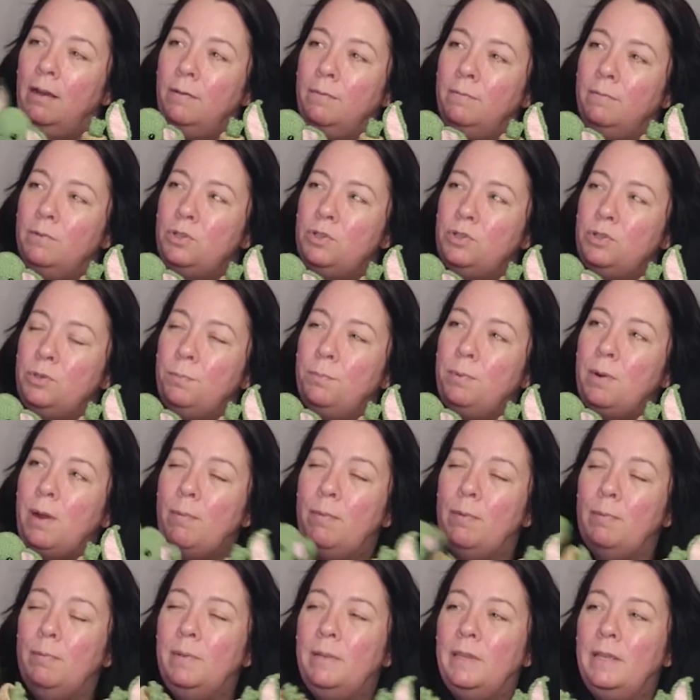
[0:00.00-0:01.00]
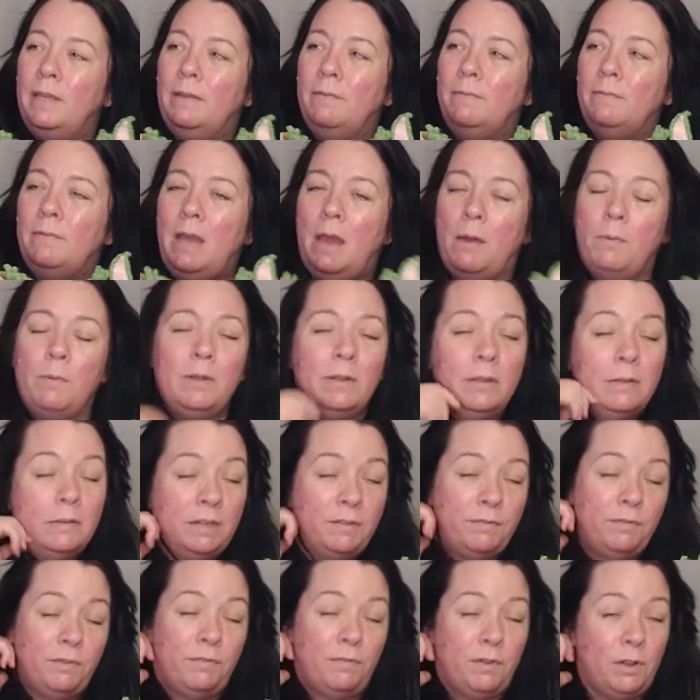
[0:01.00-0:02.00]
You should probably,
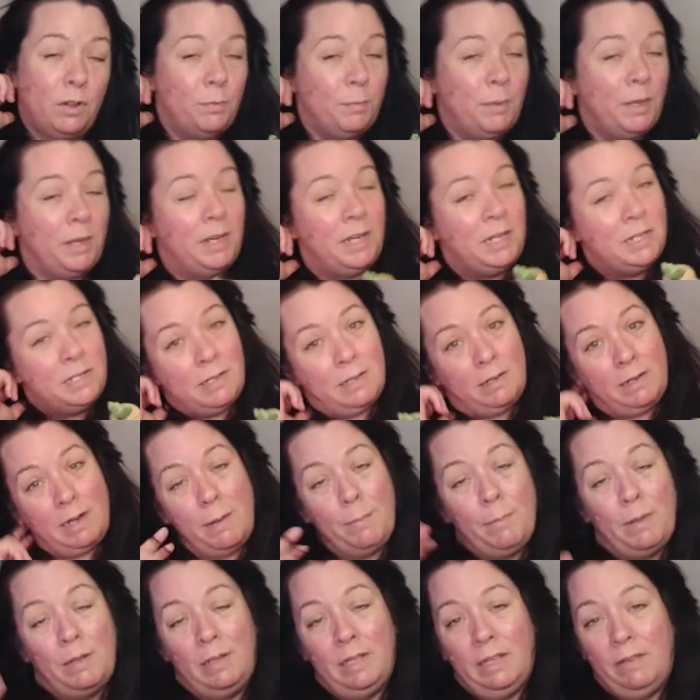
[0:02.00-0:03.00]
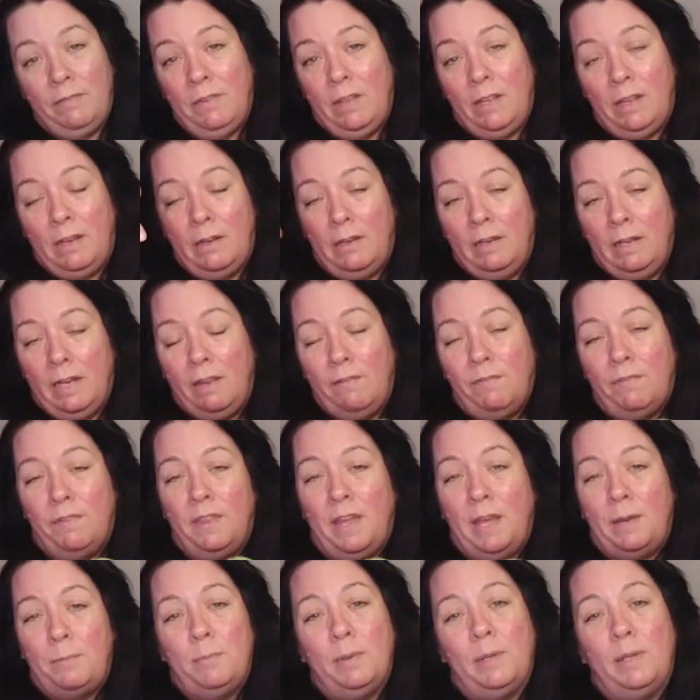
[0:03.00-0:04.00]
if you follow me on Instagram, I'll leave the link for
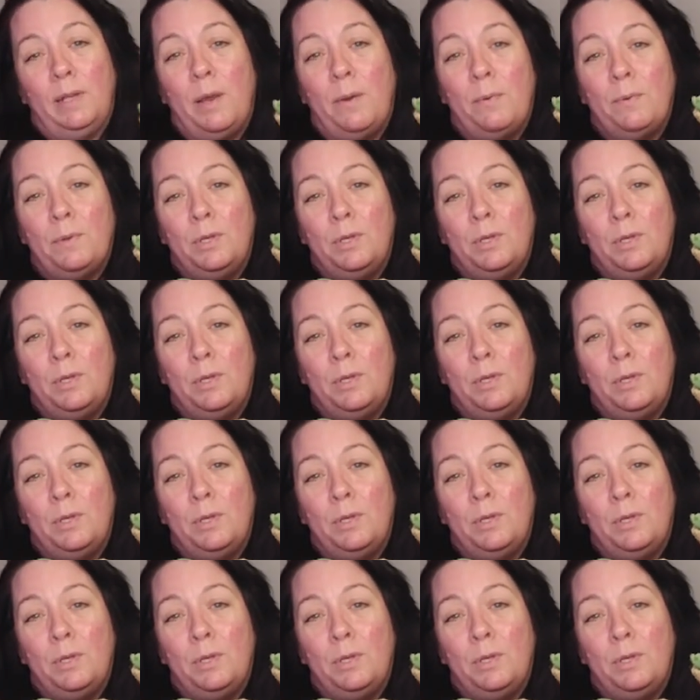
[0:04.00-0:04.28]
that below.